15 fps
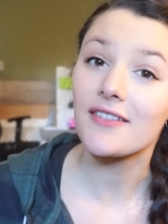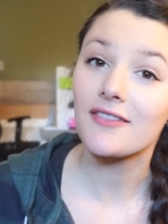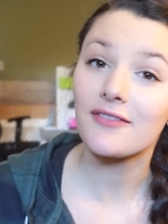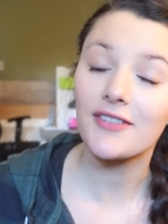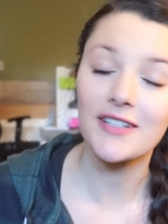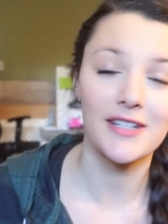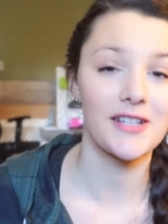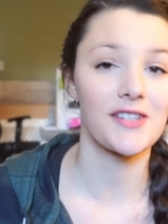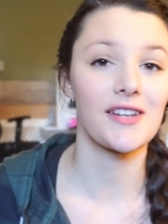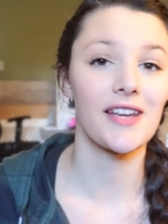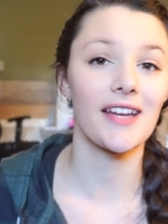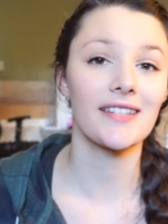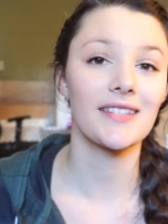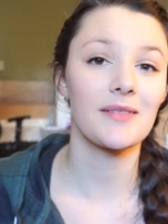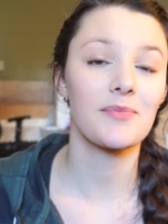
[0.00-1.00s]
finished
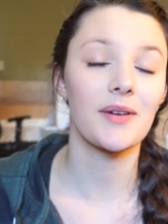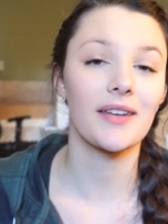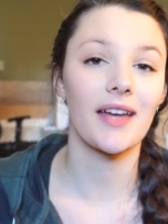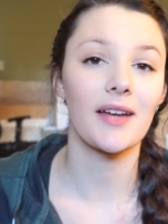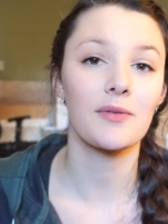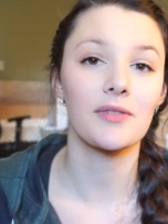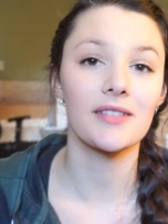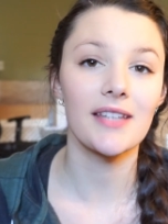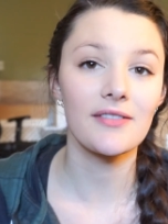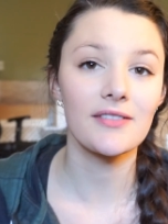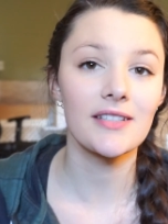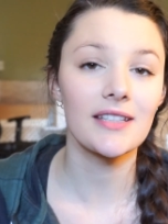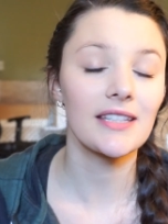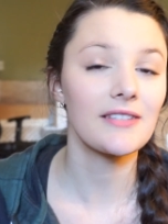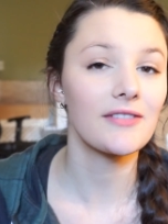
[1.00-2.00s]
yet, but I will
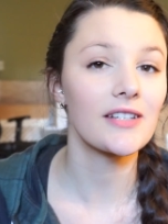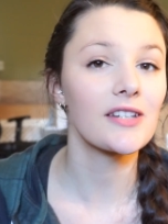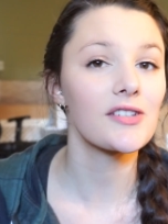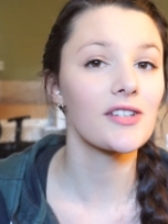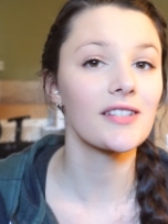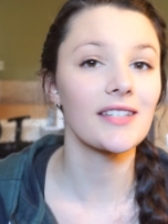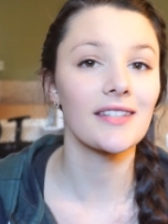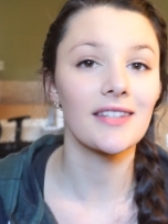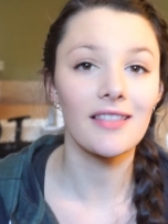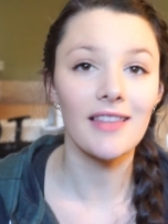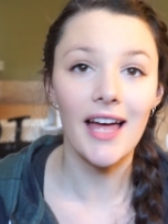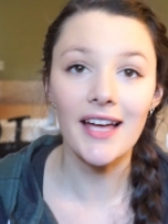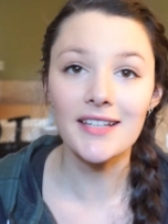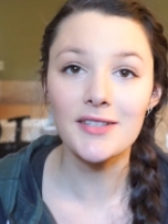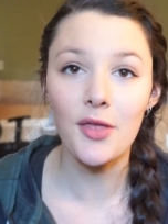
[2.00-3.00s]
definitely finish it in the
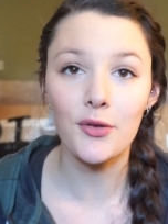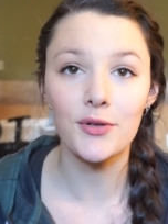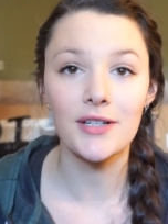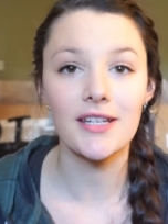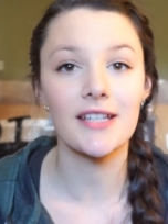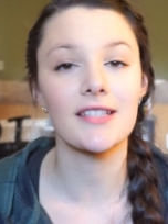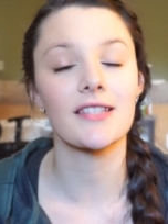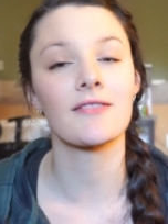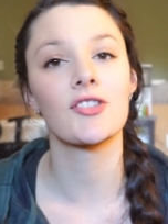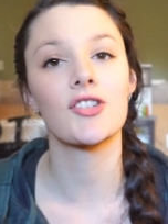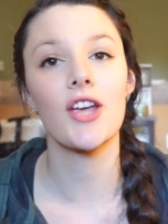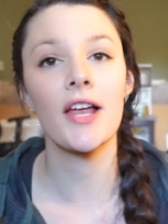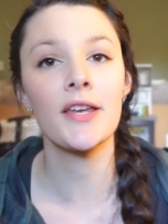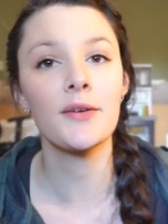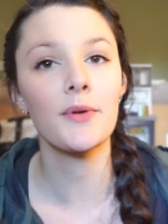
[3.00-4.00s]
last three days of
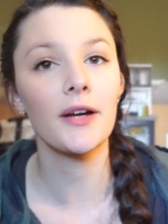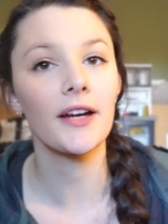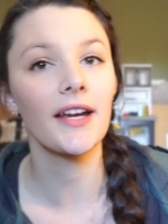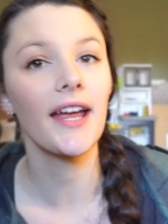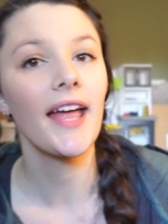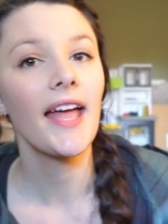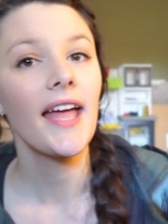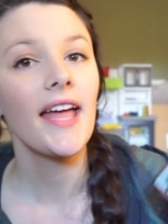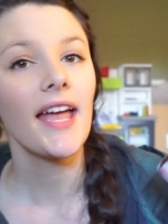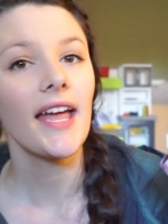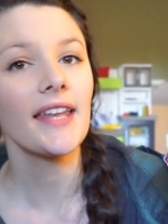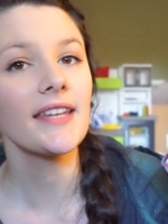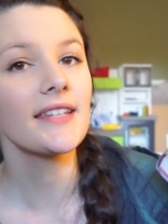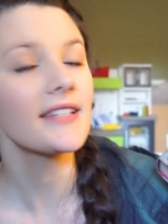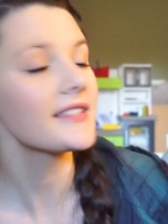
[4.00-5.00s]
January,
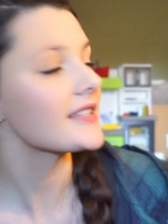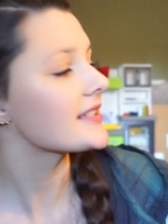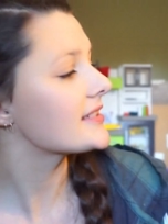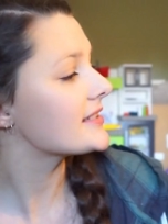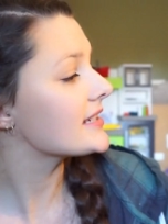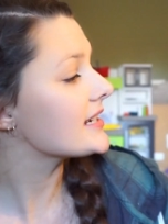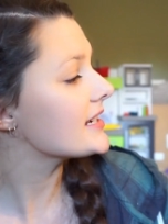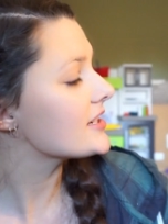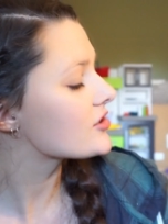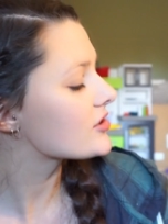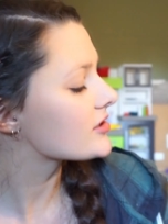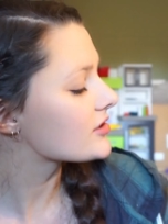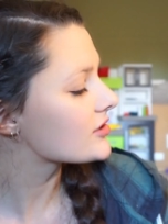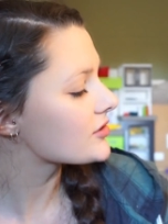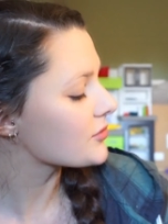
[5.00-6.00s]
and it is Siege
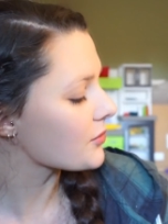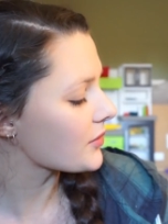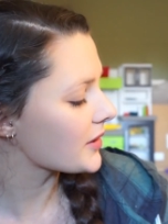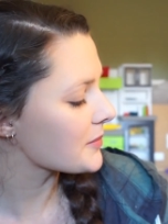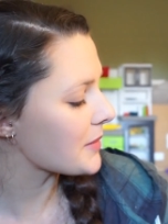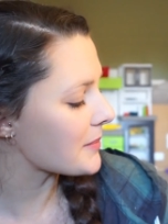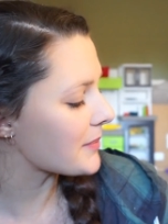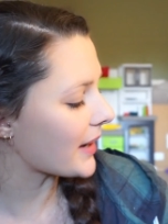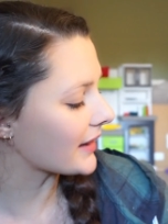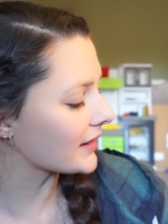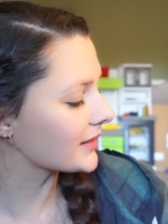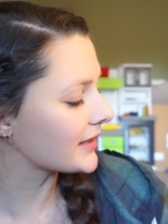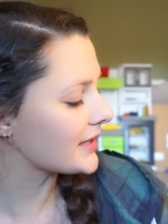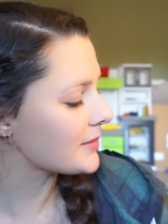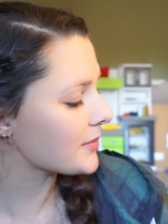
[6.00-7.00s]
and Storm by
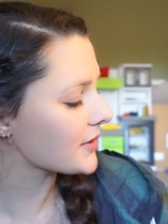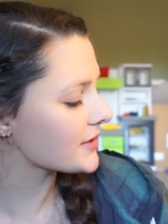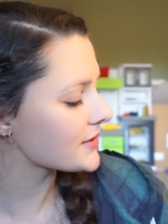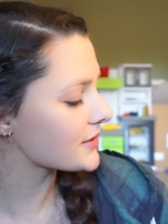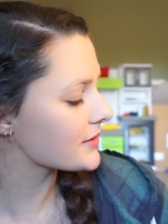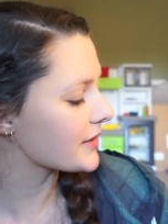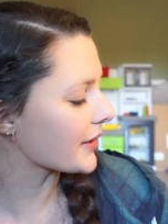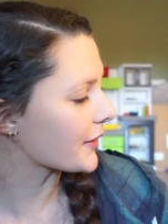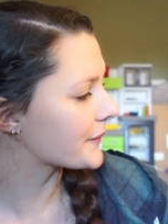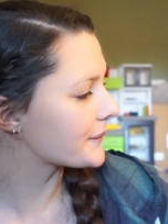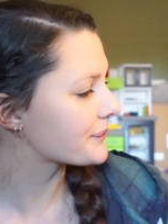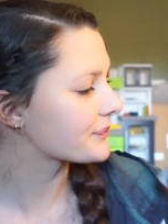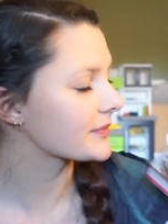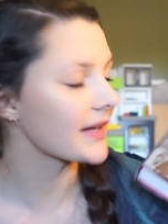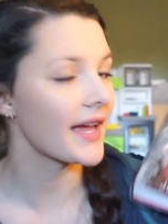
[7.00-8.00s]
Leigh Bardugo.
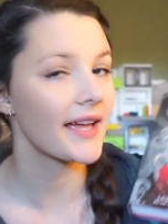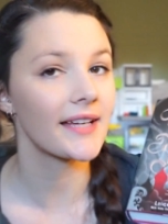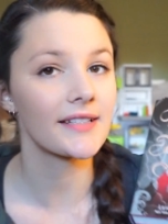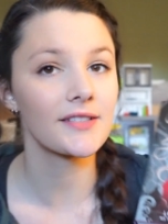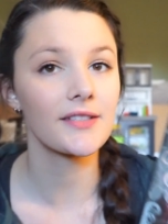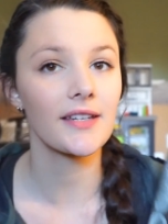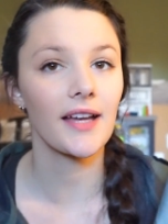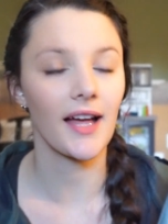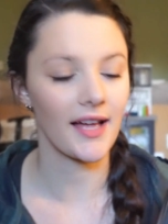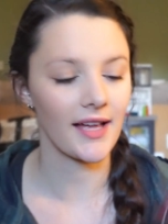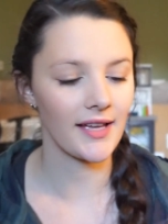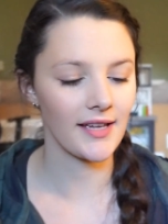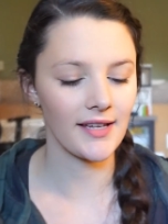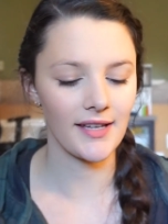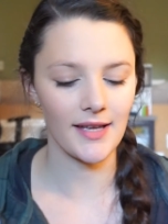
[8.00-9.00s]
And
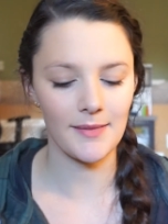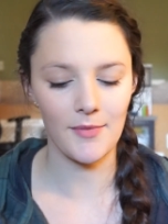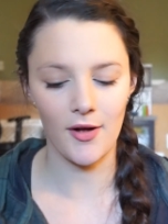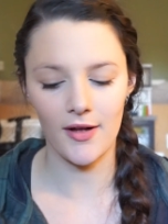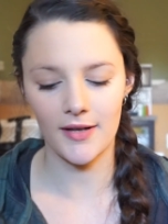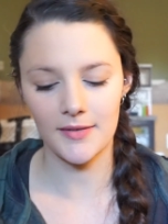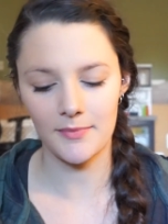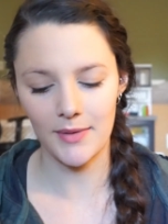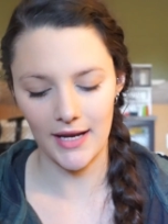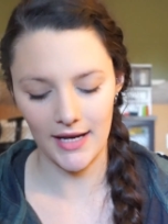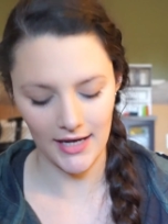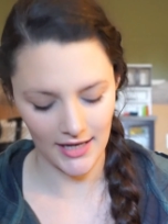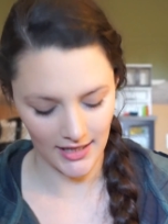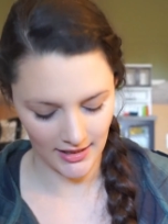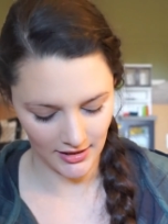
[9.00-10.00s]
I am on
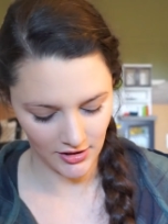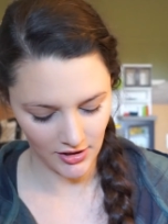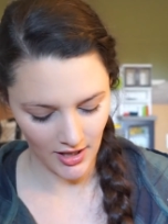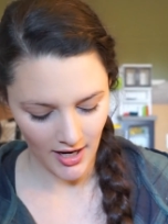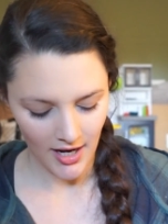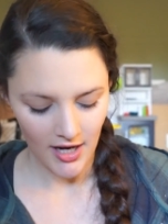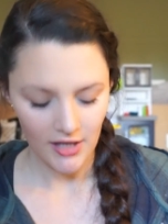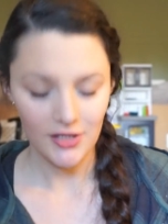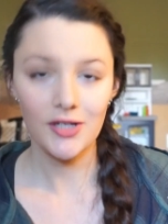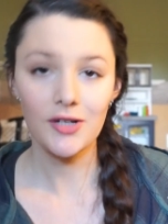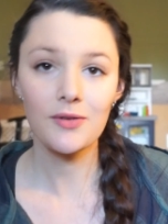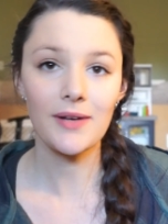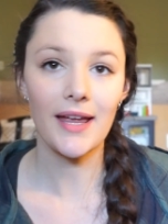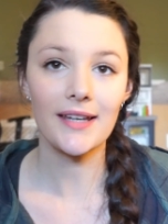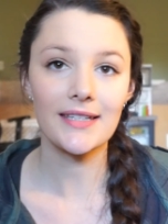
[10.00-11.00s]
page
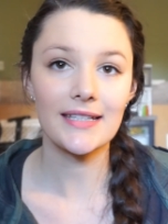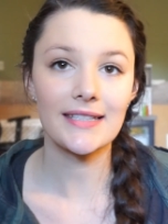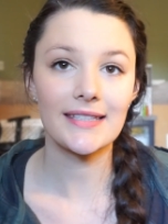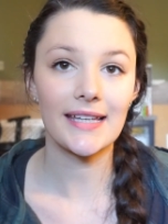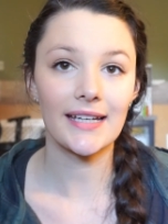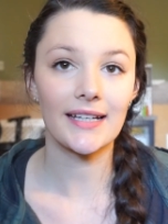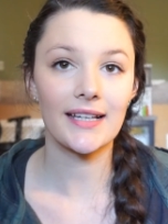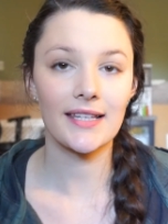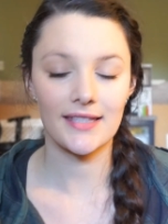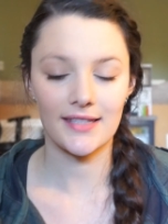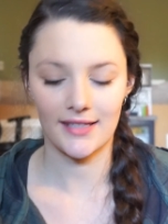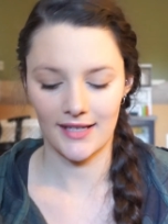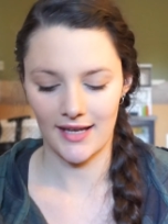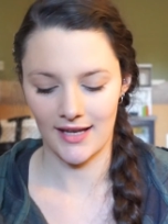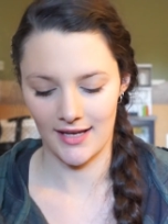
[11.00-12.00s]
296,
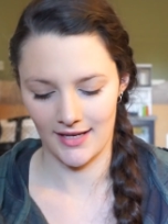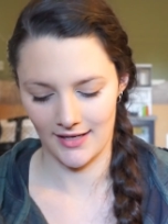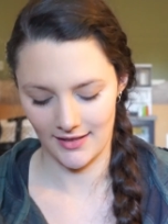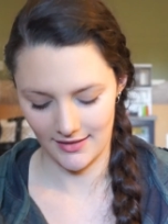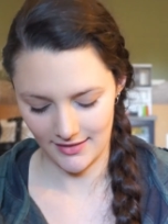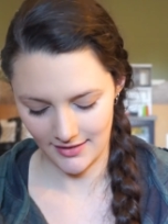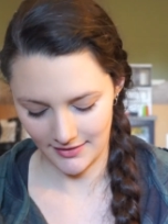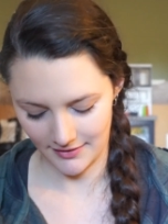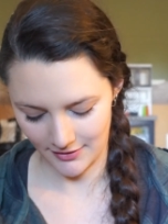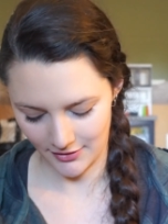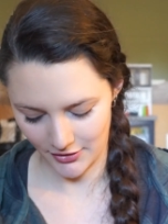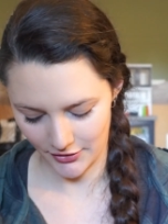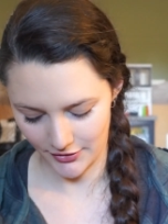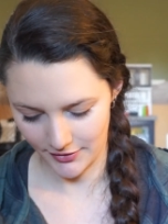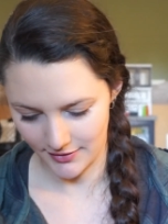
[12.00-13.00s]
and
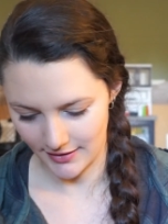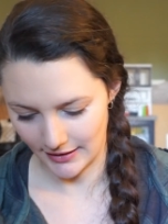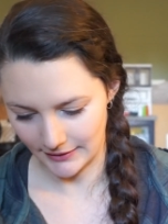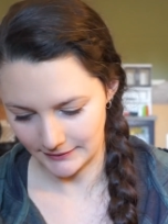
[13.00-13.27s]
there's